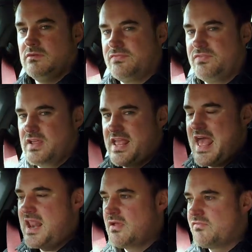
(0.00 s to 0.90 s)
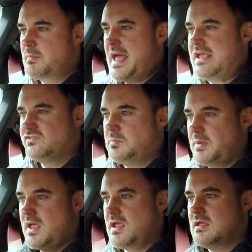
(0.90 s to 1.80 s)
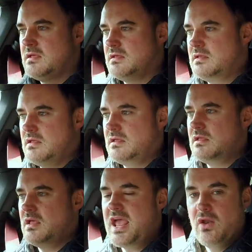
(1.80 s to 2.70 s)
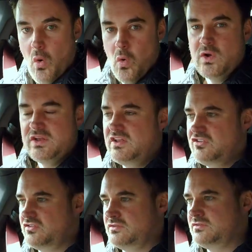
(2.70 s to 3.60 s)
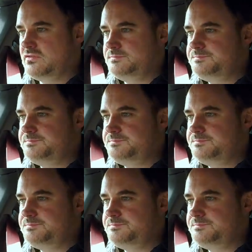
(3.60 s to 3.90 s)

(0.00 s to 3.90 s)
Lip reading: for getting from A to B in all conditions?